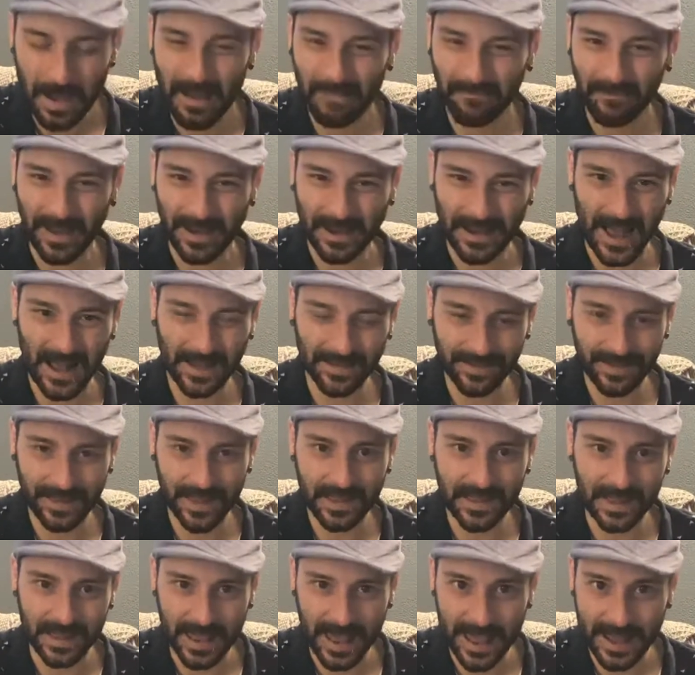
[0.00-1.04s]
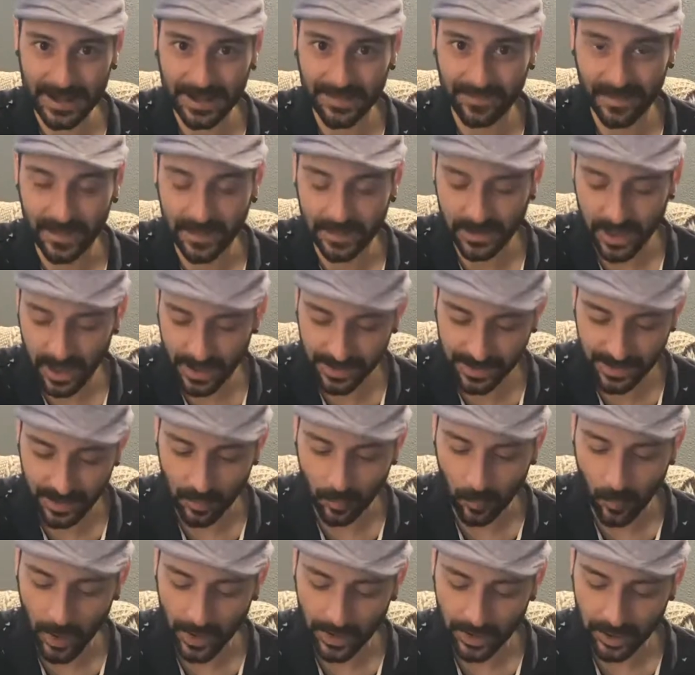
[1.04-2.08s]
by not taking anything less than
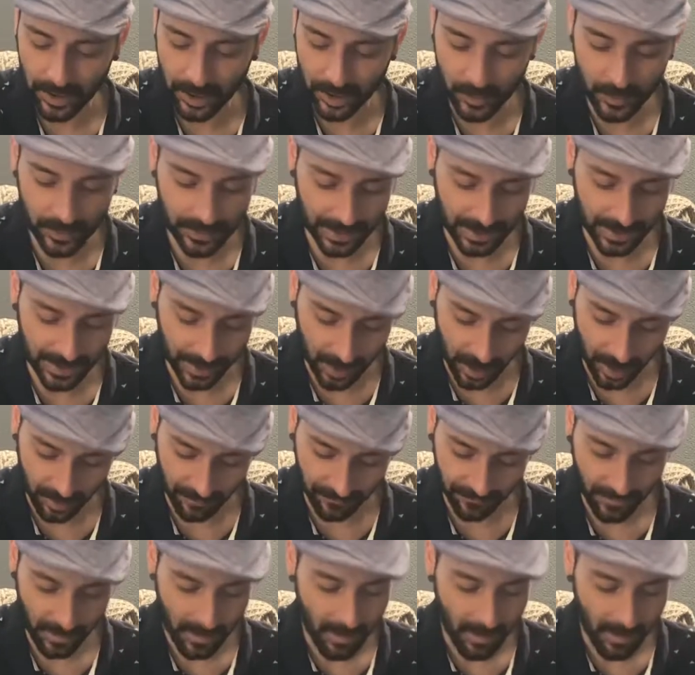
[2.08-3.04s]
what you deserve.